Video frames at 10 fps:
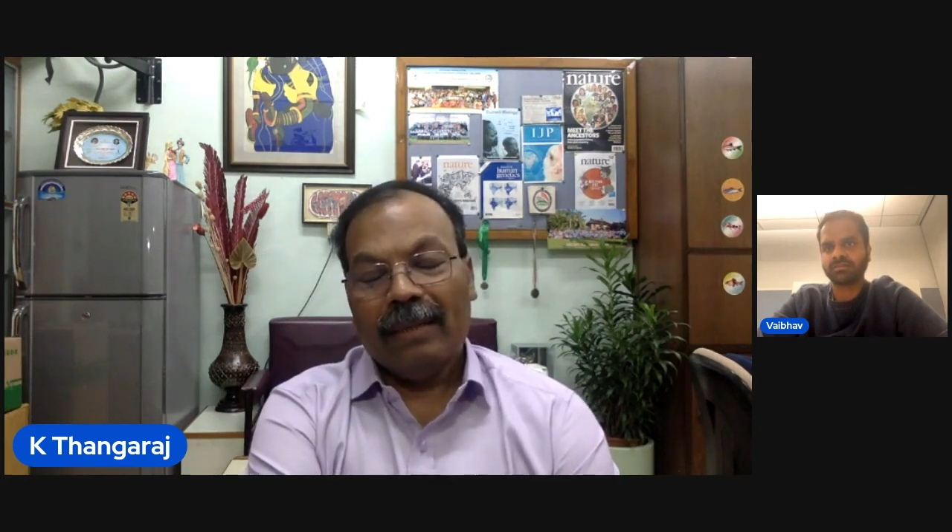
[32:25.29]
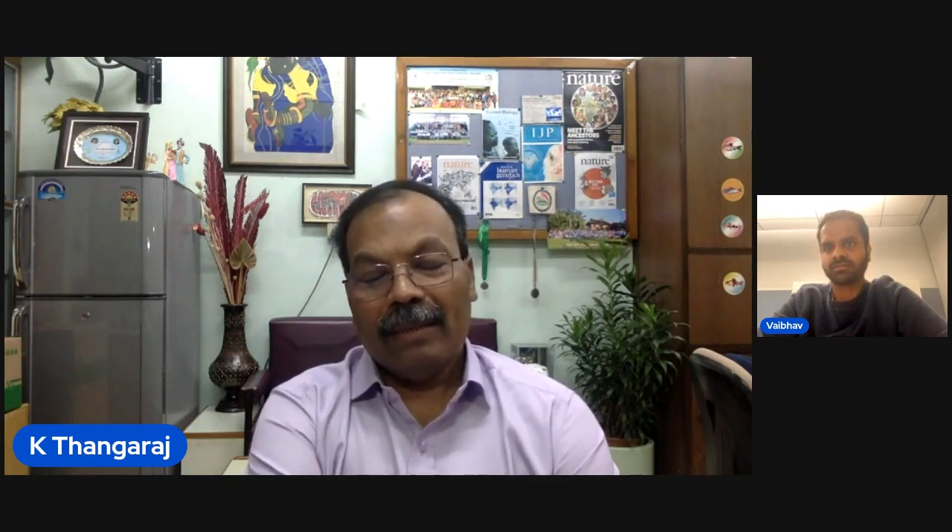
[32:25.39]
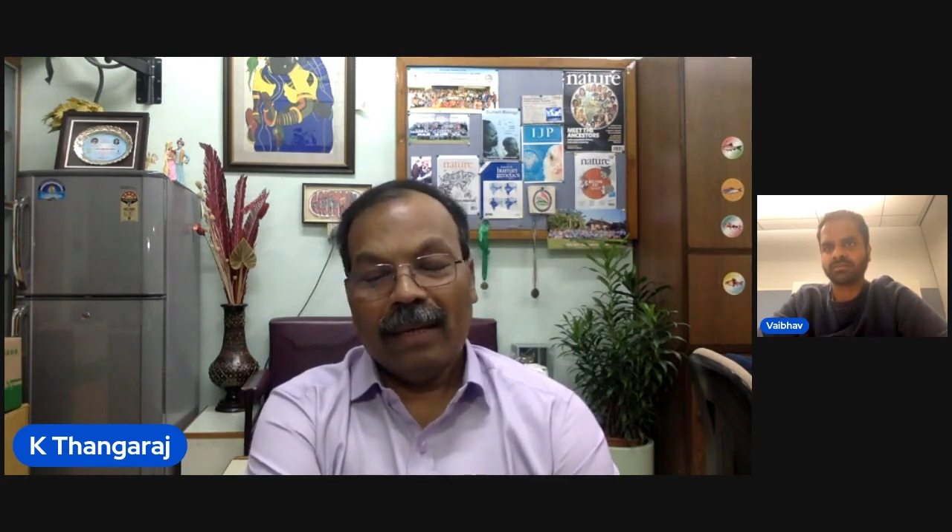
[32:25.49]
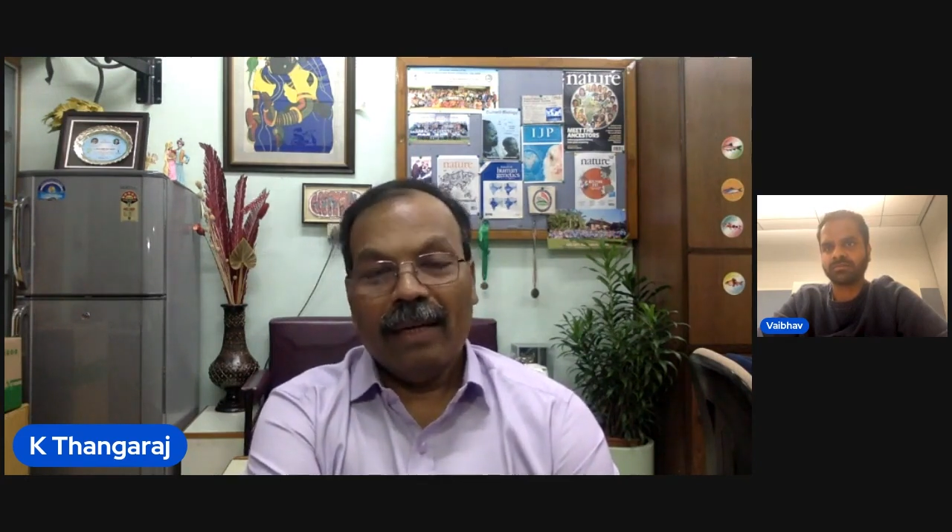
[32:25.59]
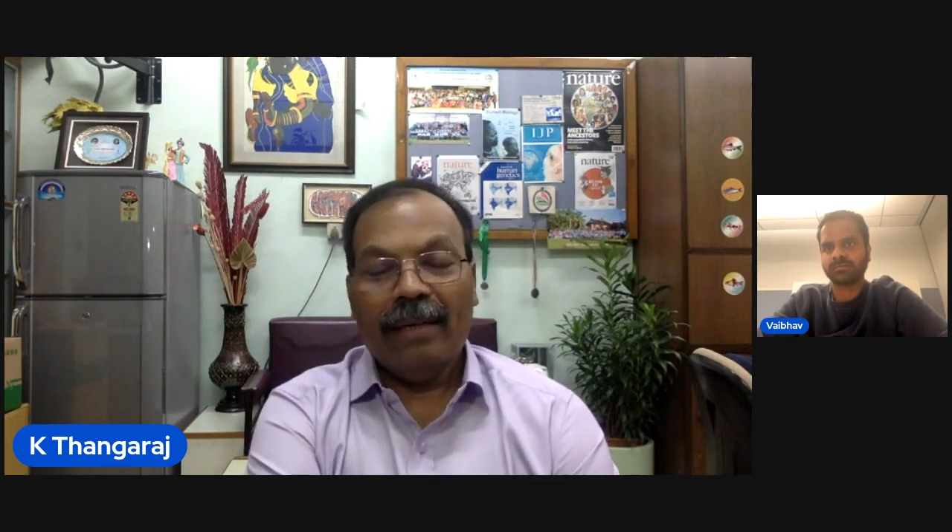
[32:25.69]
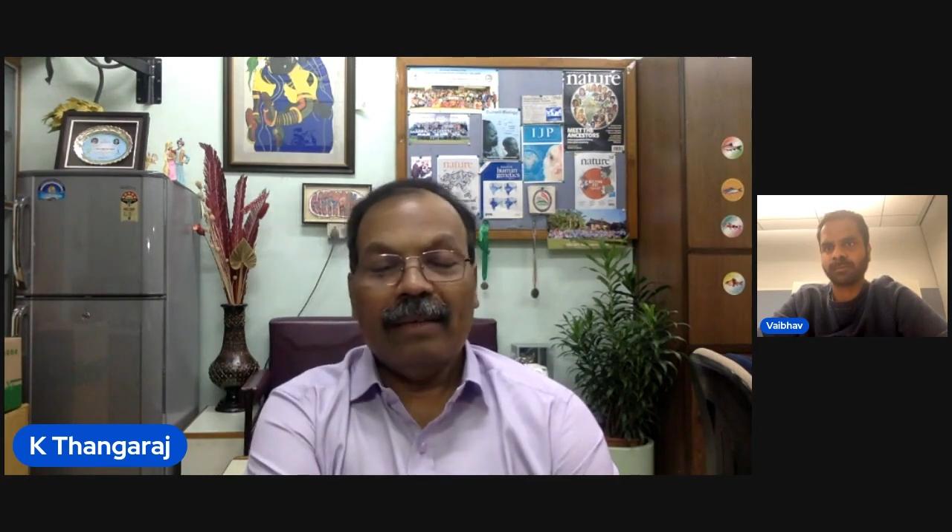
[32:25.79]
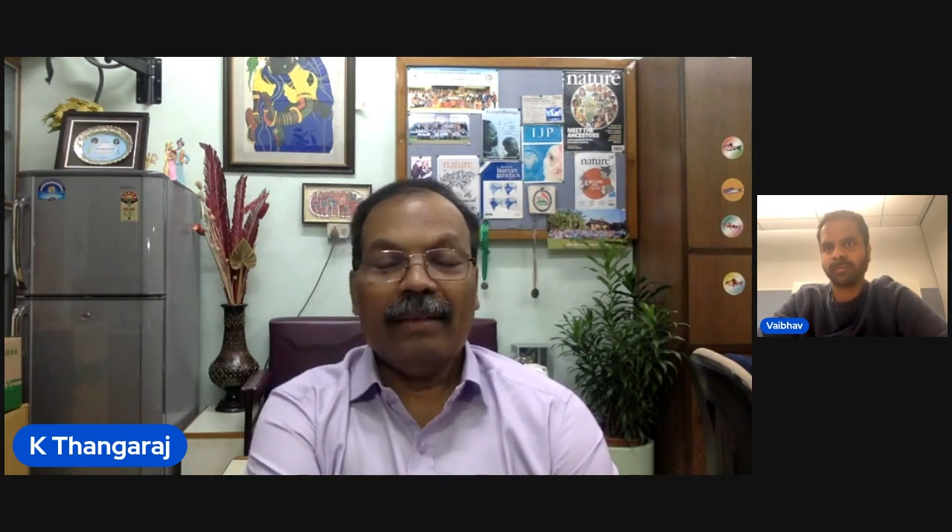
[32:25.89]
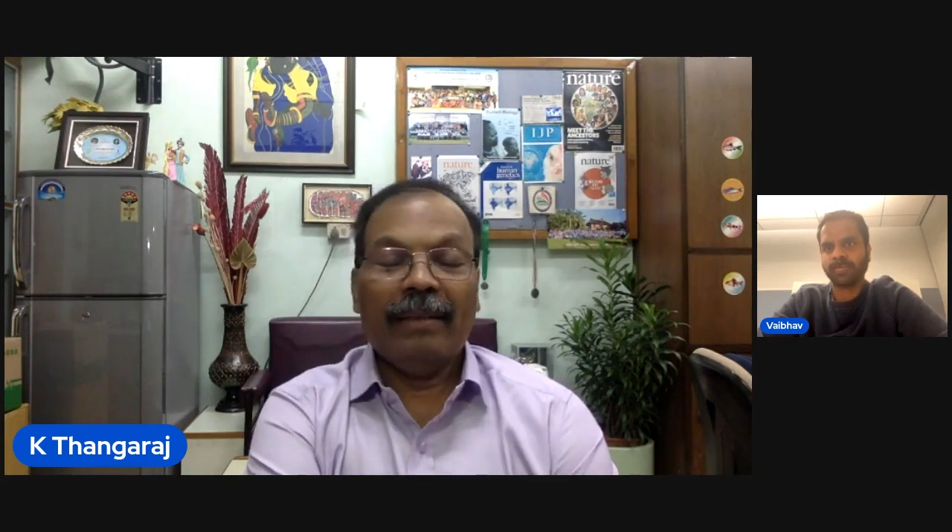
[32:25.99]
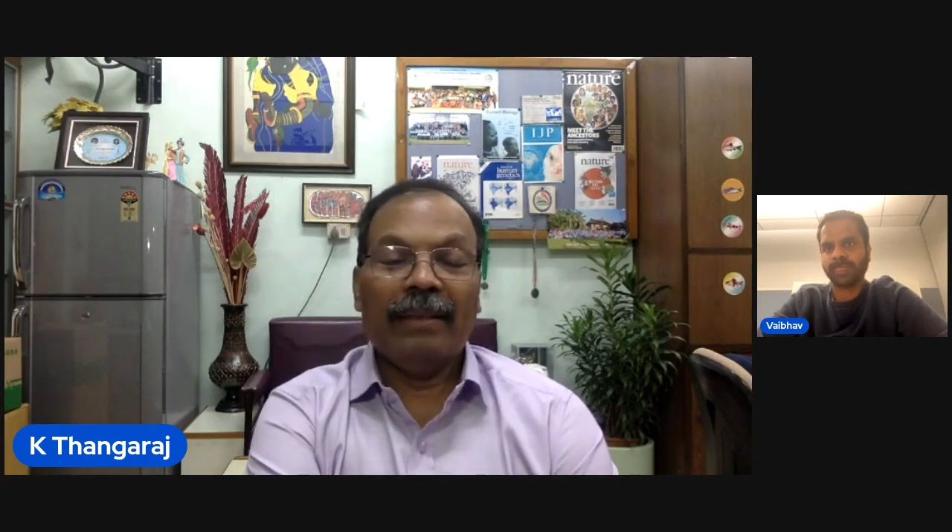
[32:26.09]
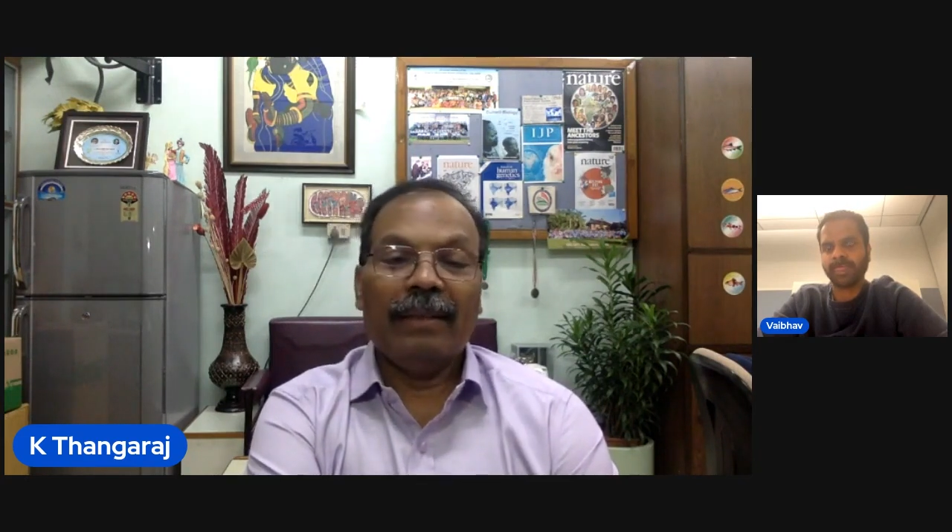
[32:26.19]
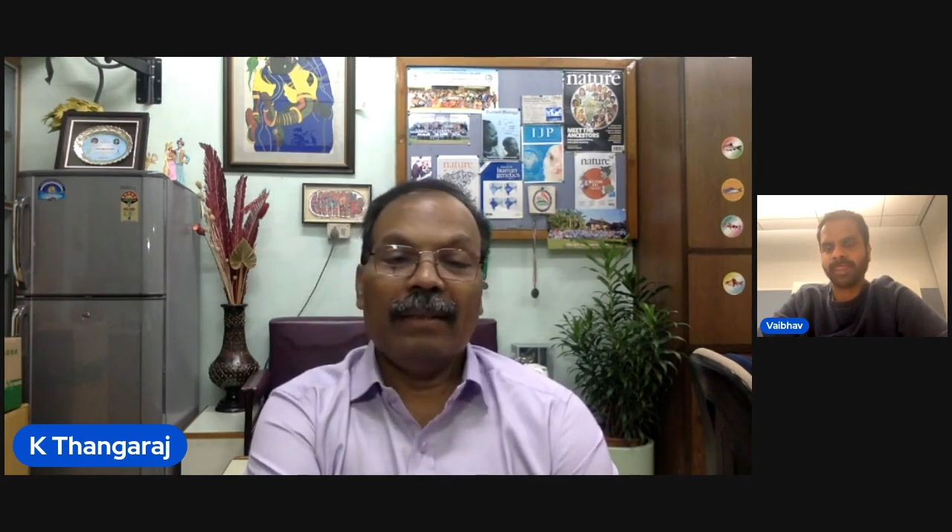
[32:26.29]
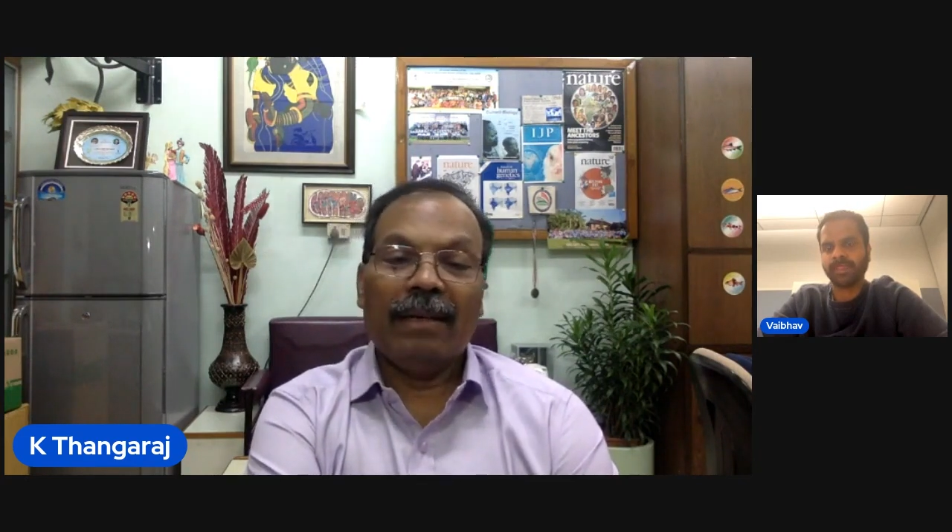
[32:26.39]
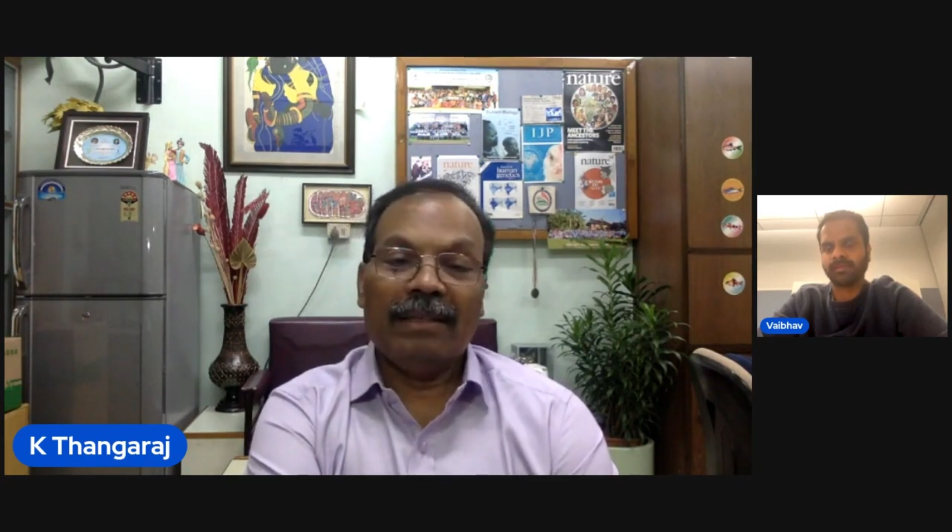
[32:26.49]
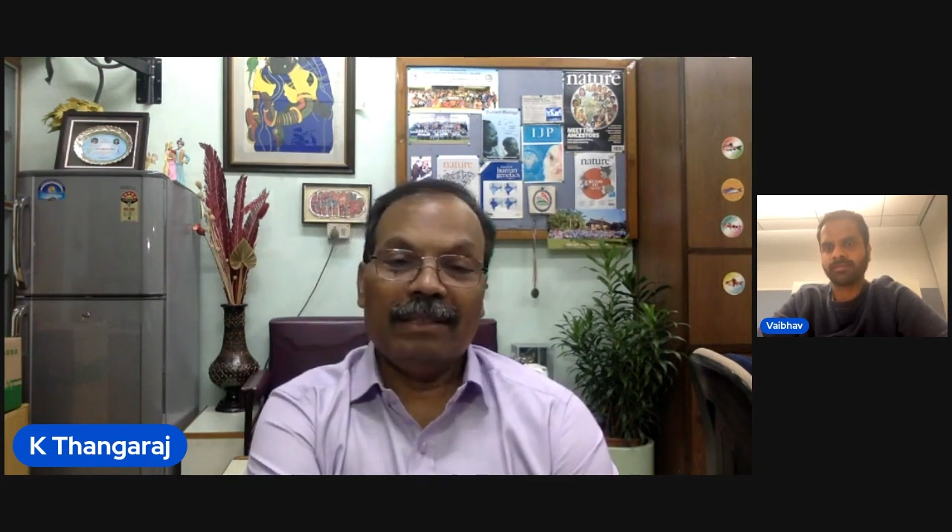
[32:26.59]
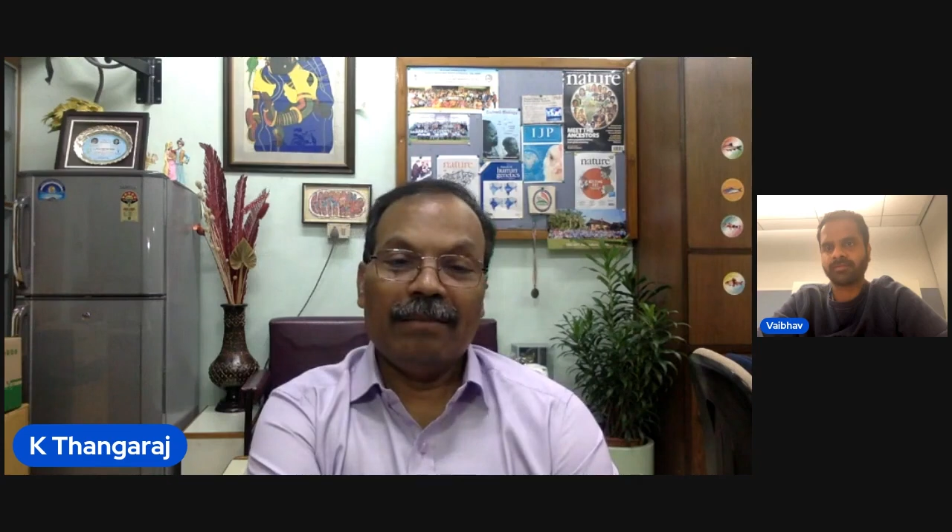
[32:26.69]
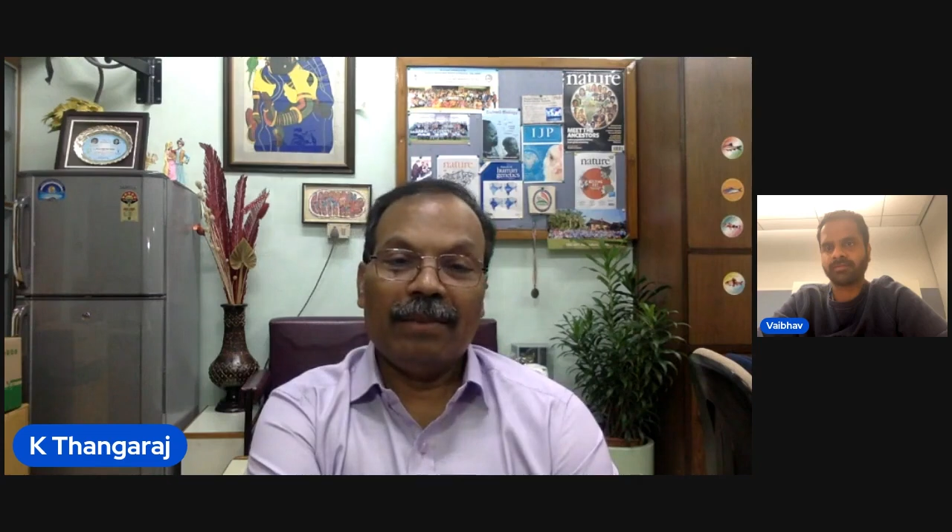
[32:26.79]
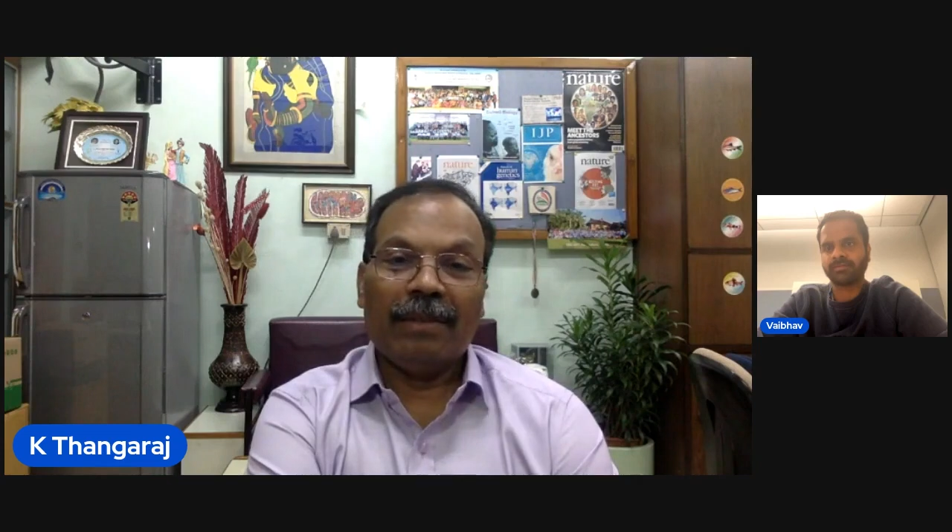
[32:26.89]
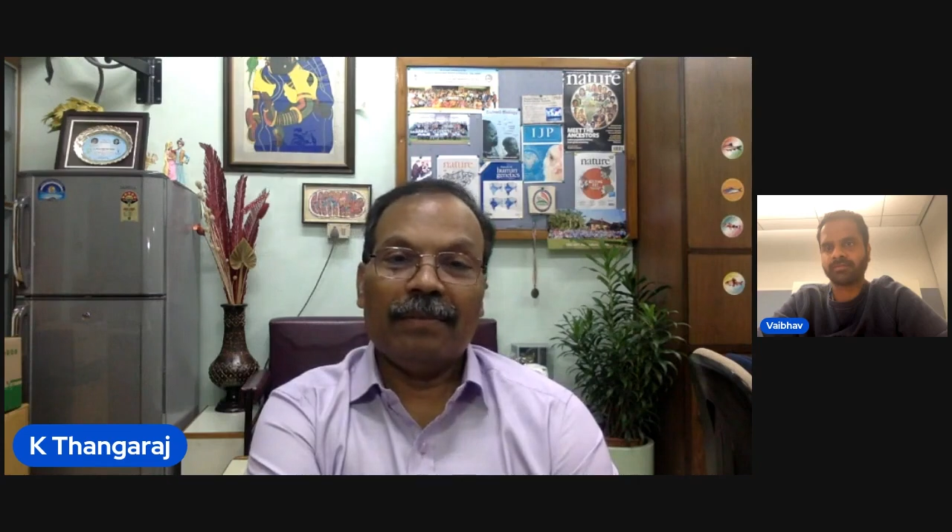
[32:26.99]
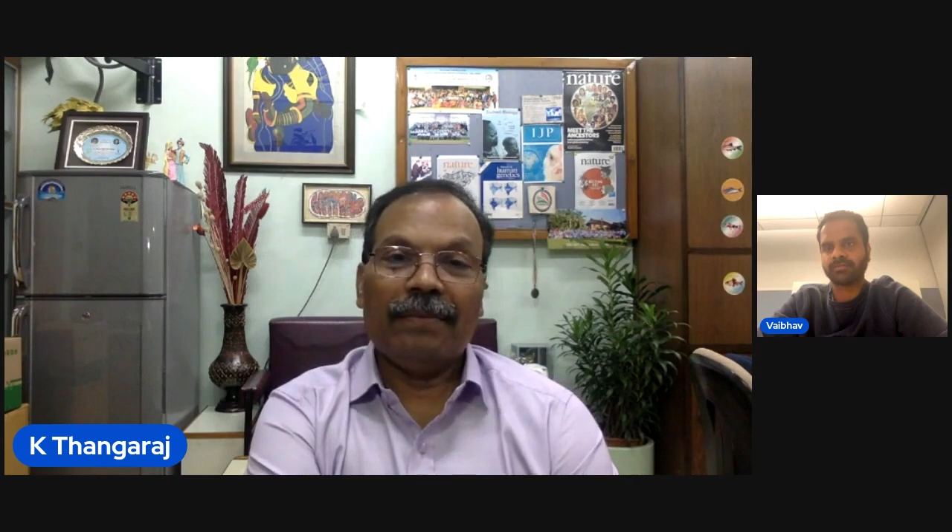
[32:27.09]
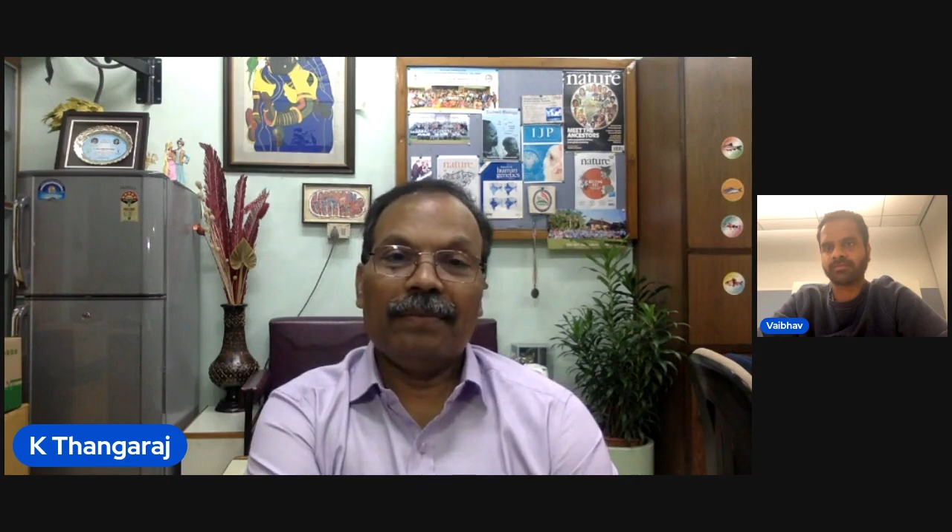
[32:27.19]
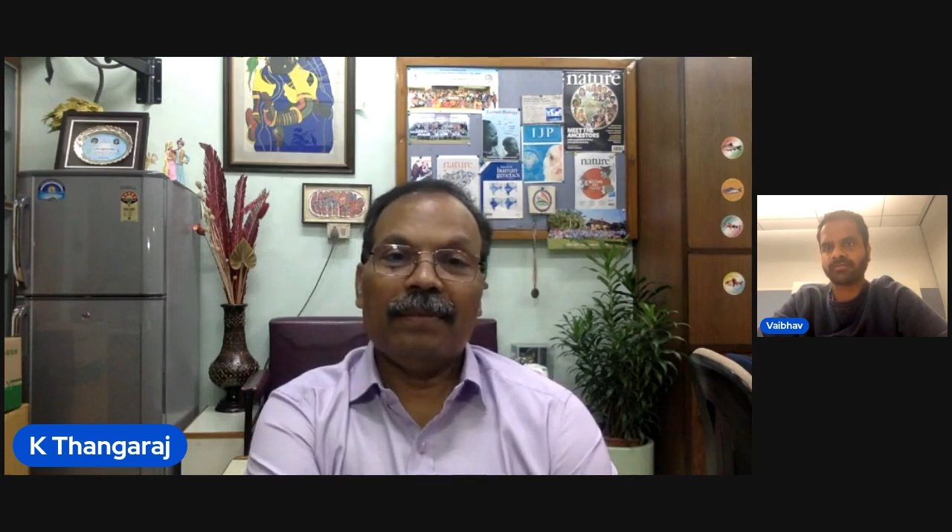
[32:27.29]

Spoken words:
trained a large number of